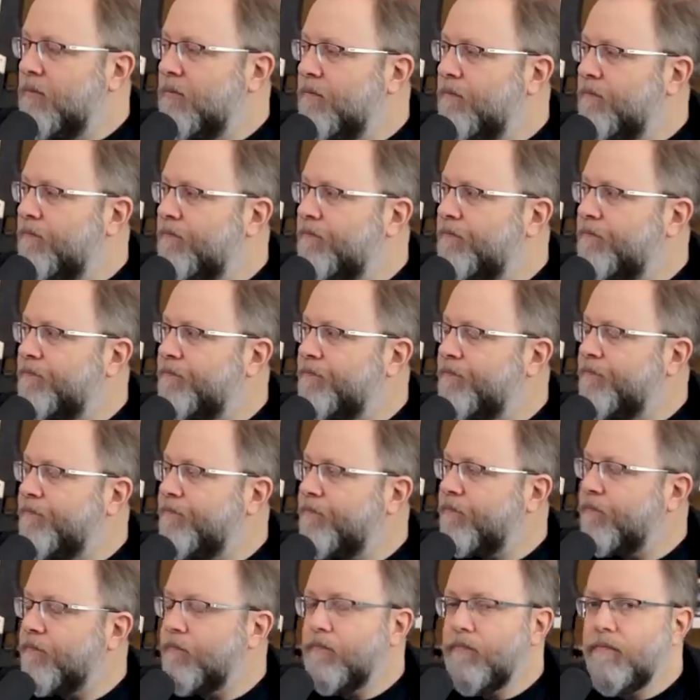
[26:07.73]

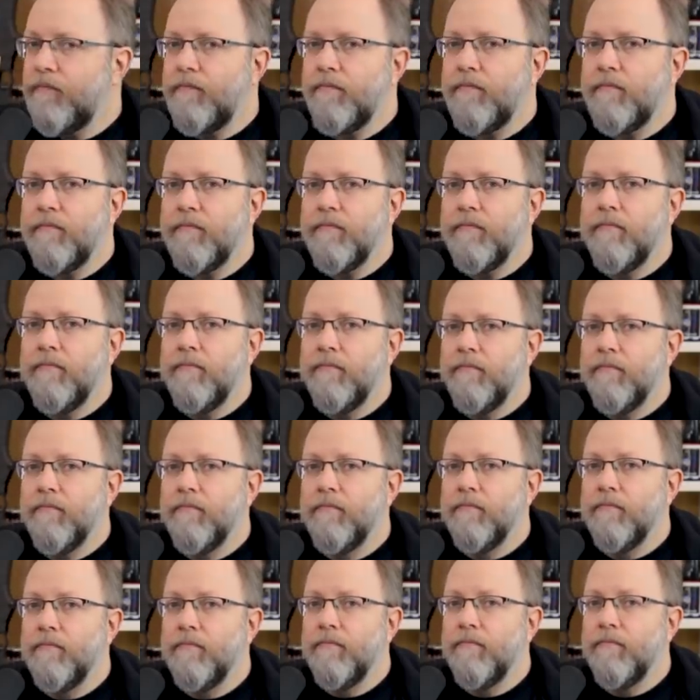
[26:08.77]

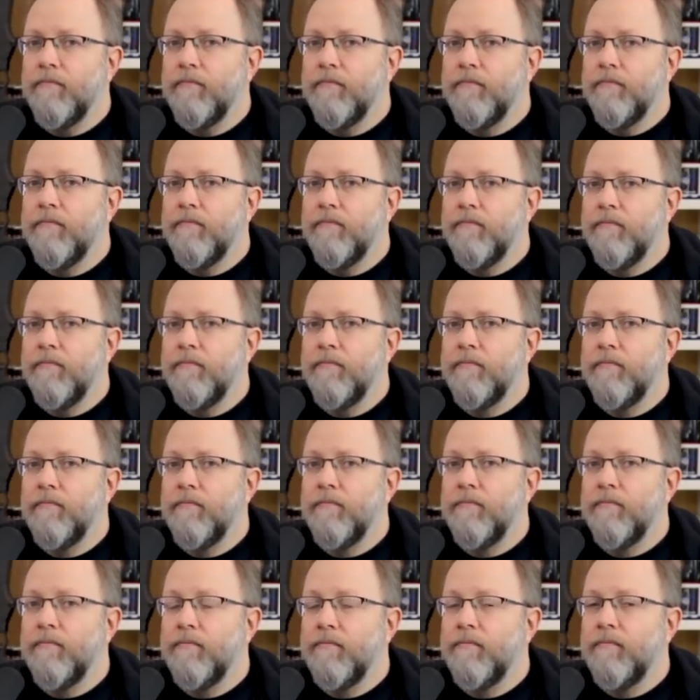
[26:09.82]

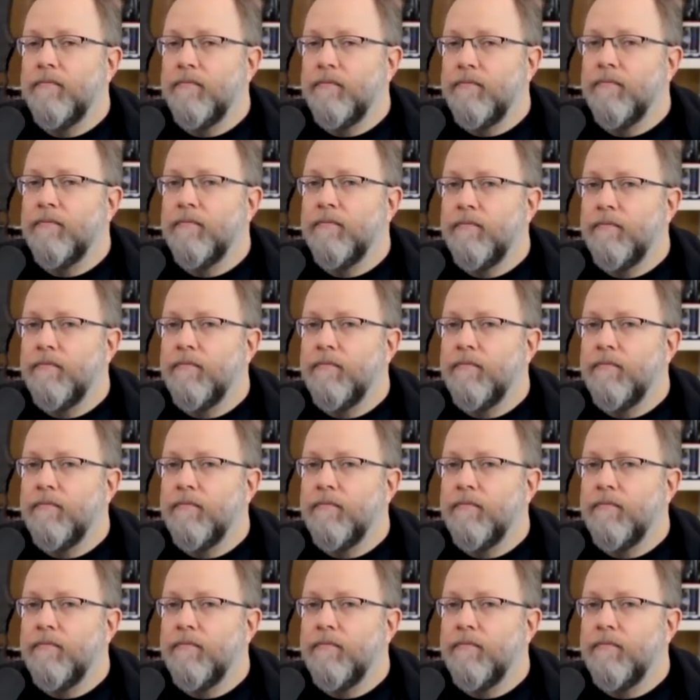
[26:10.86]
(not speaking)